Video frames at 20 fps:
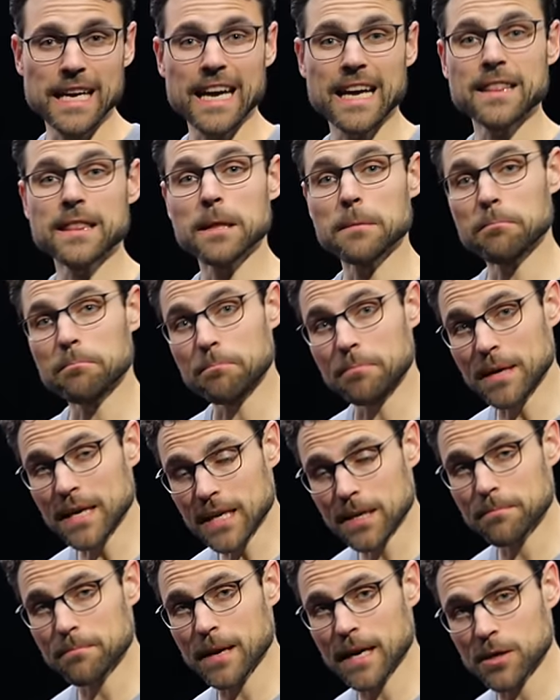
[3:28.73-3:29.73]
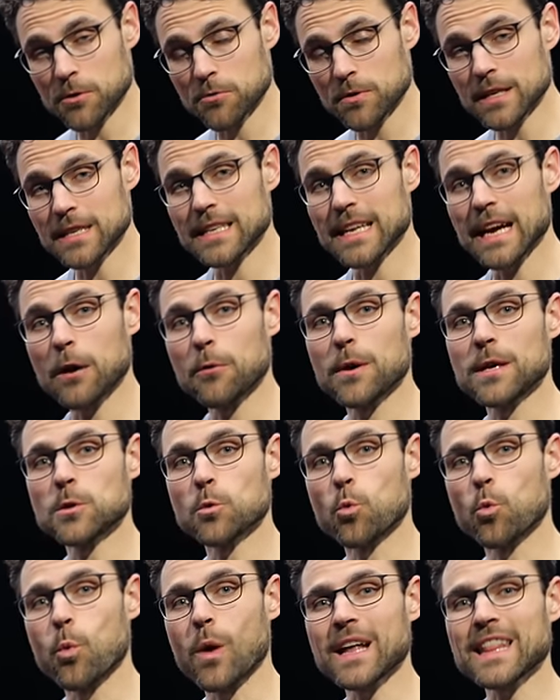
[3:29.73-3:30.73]
And the big battery now at
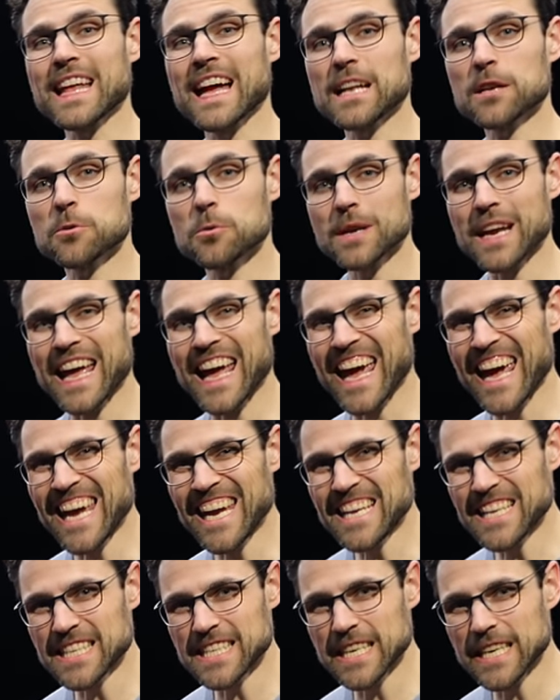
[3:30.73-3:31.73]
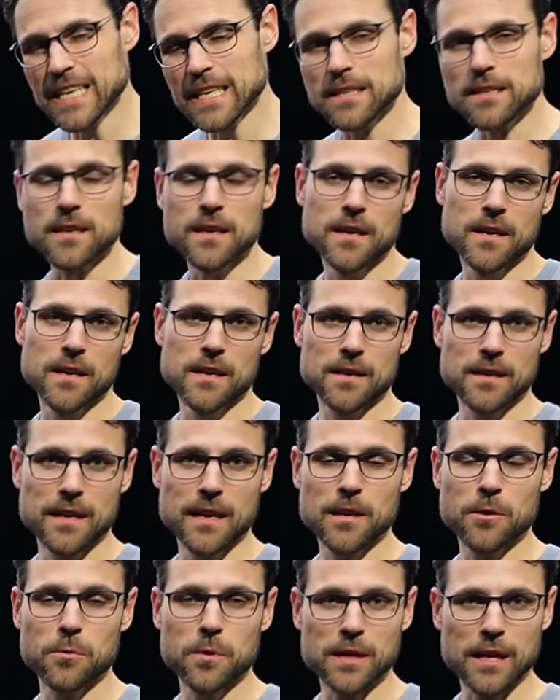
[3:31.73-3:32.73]
one hundred eighteen
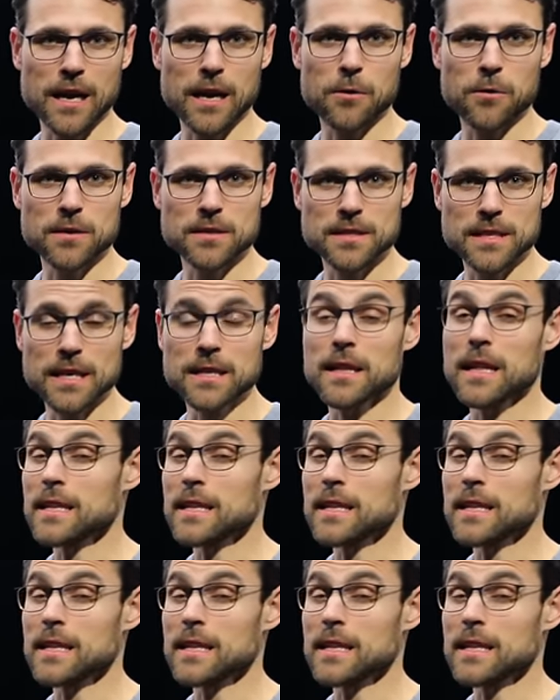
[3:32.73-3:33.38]
kilowatt hours net.